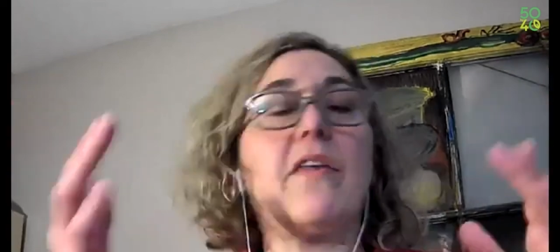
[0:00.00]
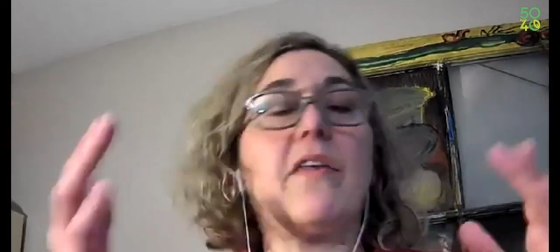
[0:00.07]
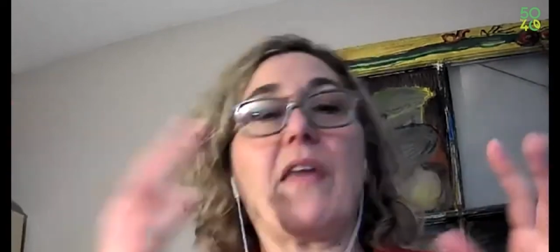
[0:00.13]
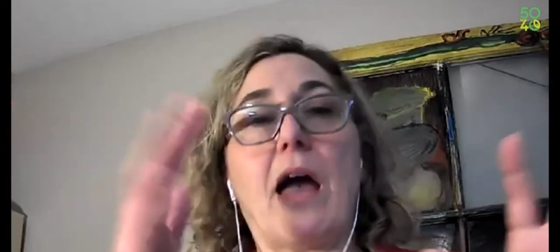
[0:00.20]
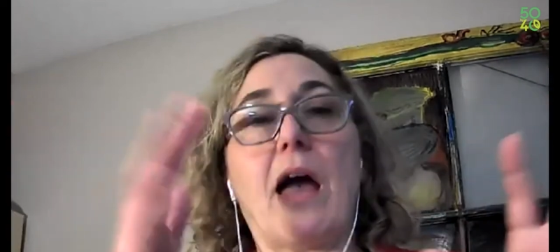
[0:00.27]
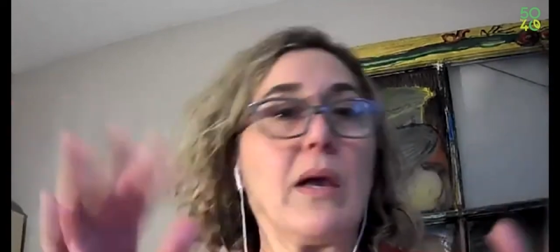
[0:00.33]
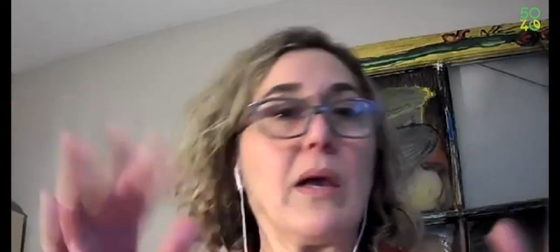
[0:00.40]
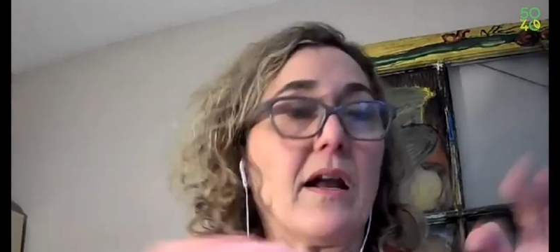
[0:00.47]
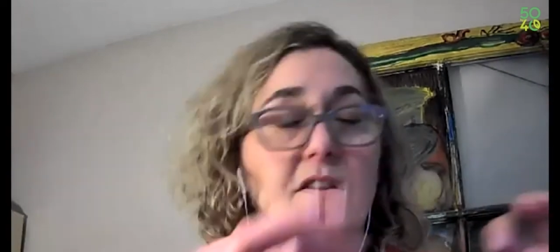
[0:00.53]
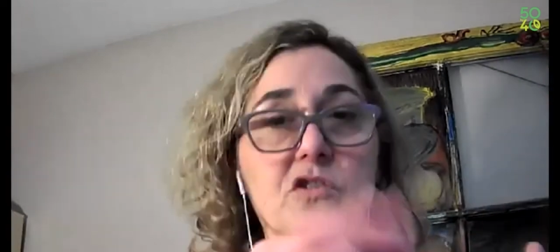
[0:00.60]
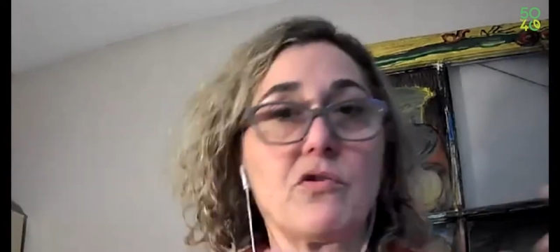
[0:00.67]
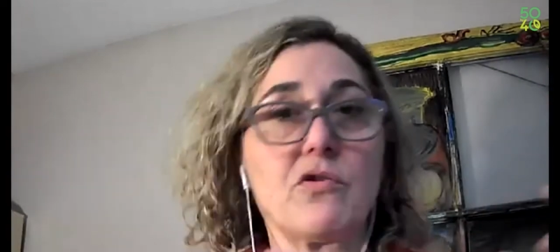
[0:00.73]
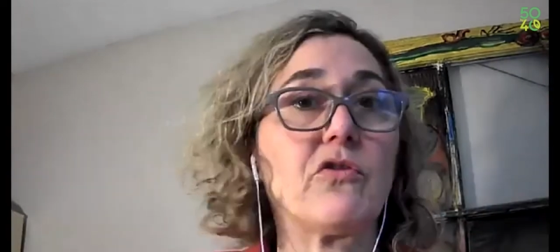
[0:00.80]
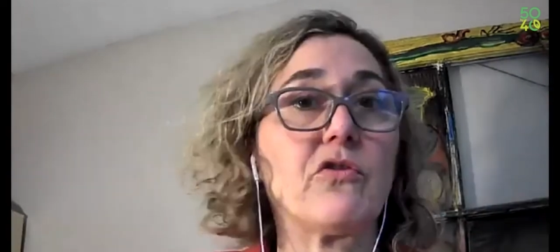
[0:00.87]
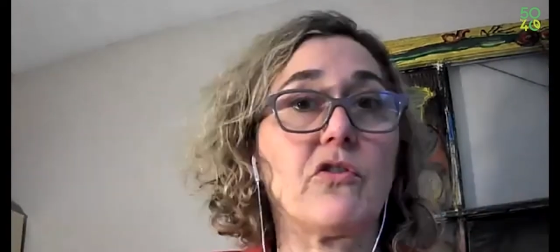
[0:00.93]
We got to structure
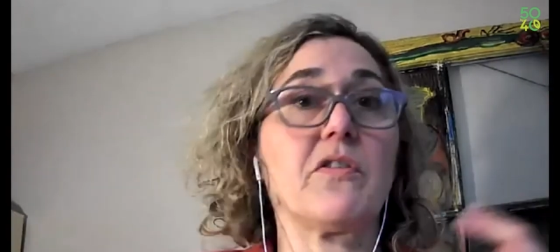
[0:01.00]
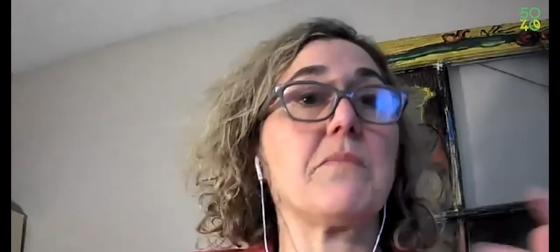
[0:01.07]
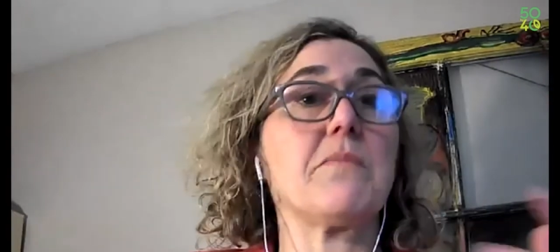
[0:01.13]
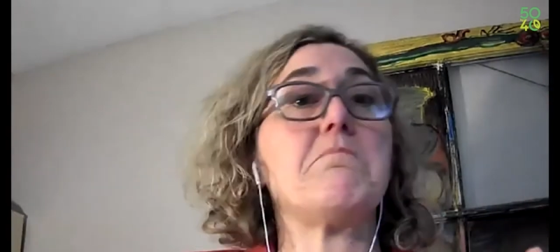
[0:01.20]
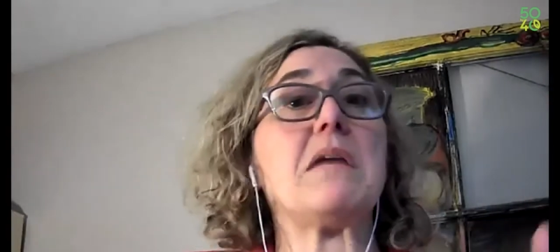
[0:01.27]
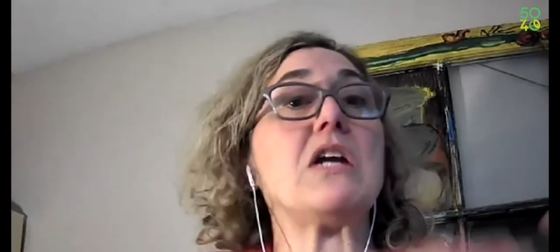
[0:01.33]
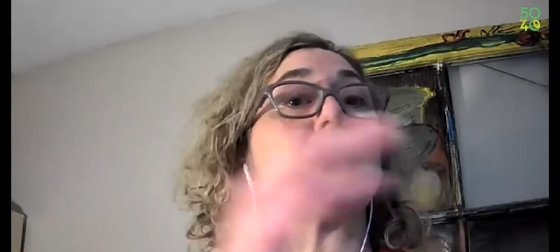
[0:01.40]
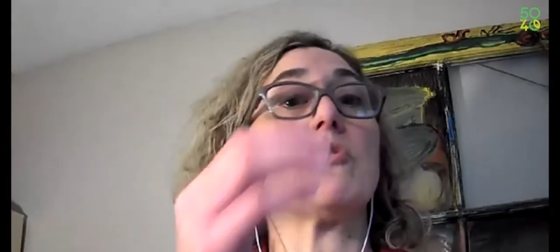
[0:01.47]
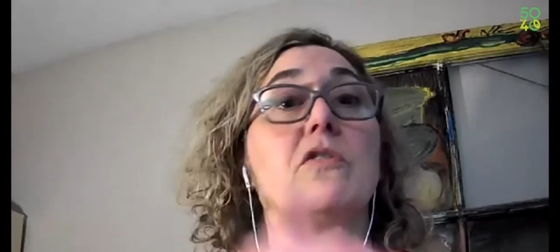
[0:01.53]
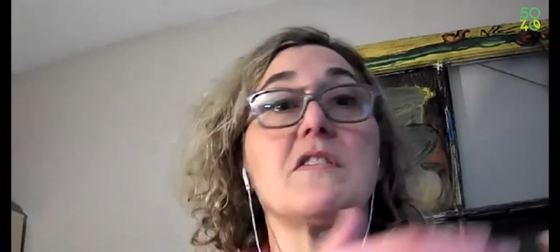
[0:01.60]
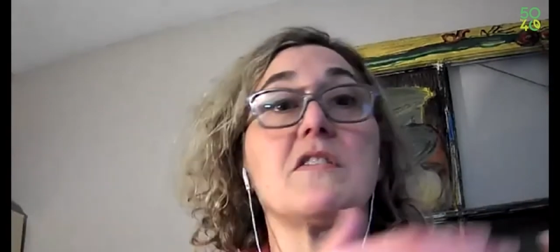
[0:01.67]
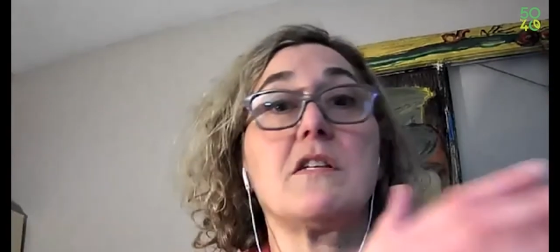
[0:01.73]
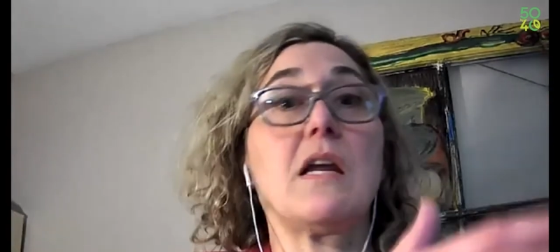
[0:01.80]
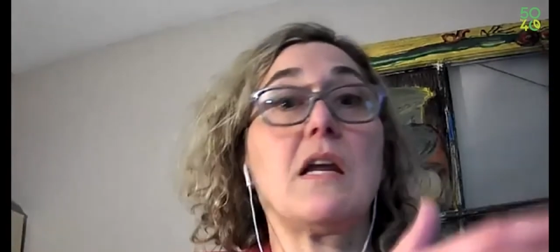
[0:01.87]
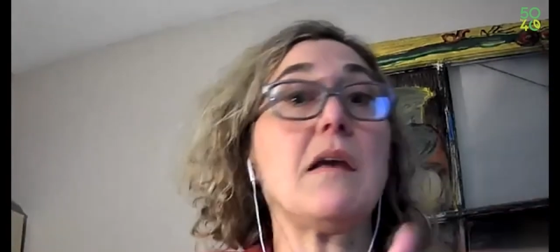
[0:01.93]
some major
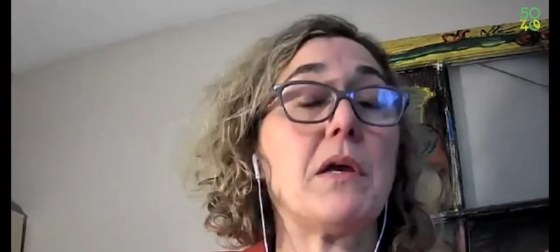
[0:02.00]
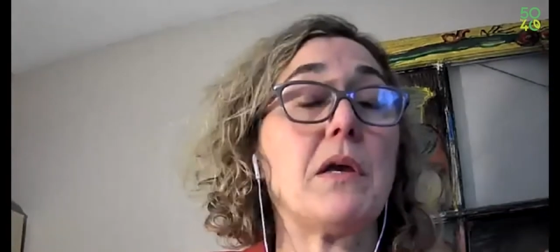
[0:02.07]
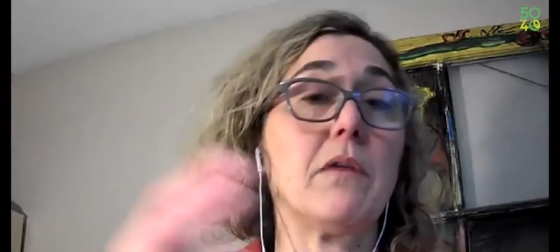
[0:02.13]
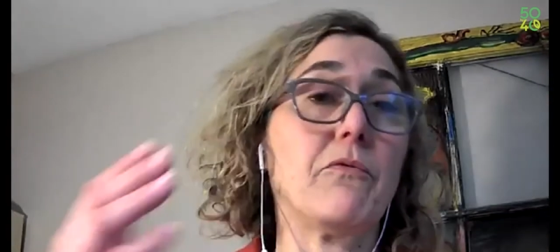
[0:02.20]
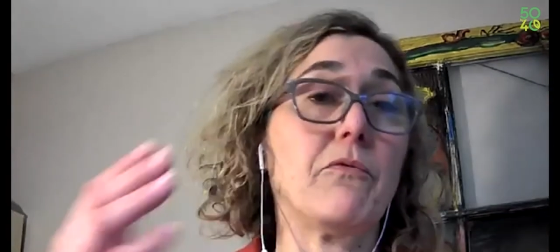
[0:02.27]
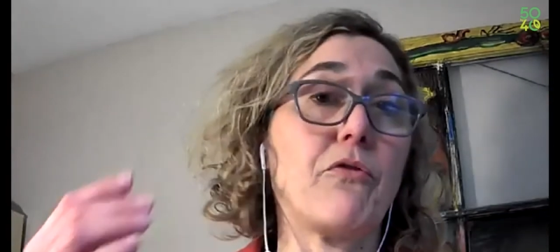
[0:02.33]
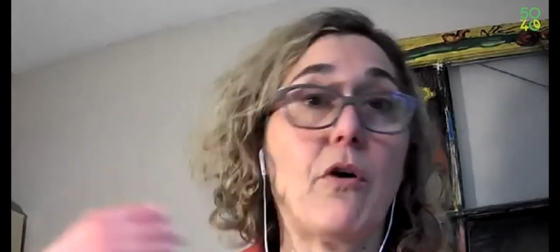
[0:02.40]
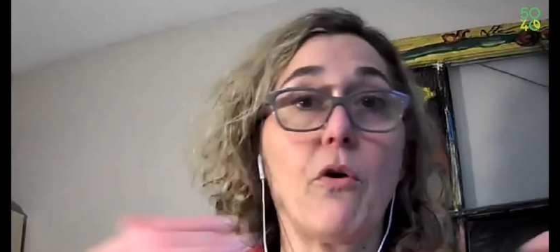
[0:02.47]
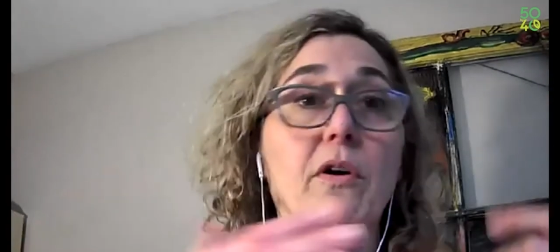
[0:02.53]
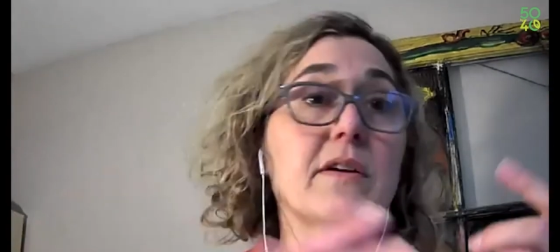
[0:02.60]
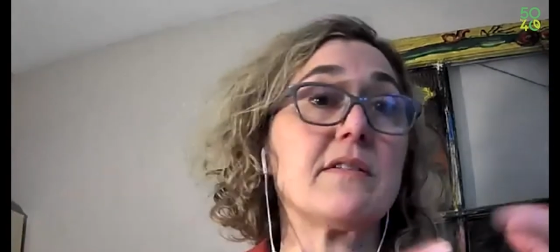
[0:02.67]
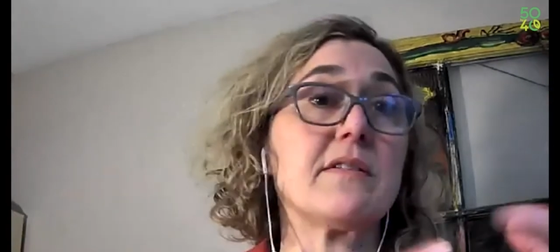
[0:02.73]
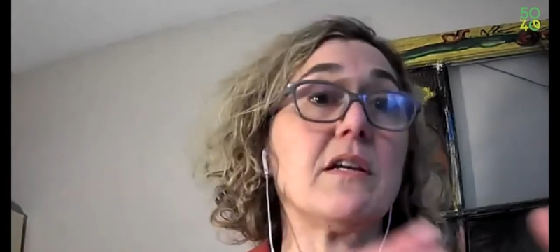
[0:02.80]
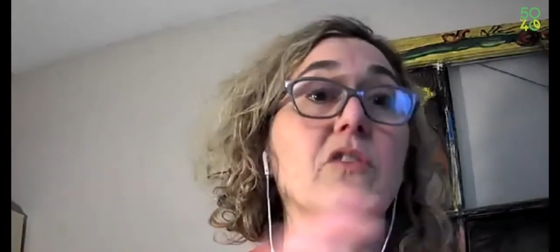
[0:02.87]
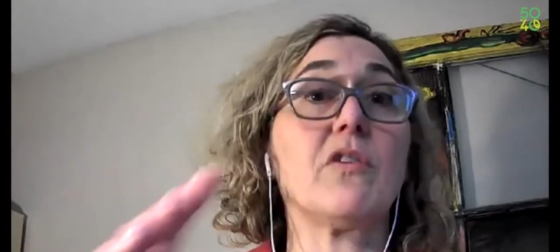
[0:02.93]
statement for our
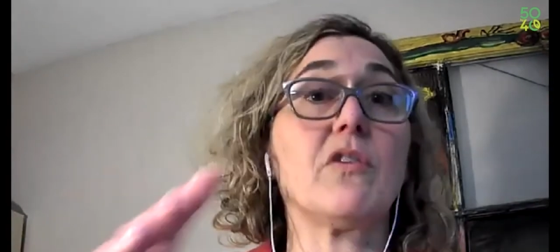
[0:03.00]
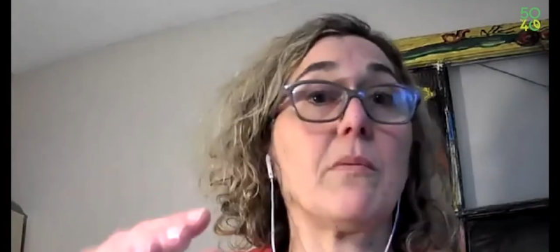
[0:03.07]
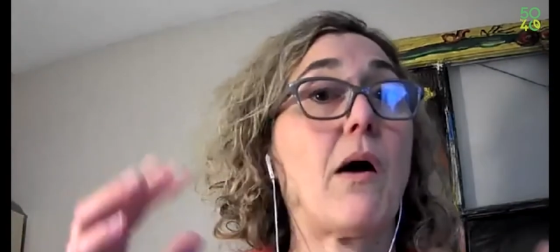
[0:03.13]
organization about why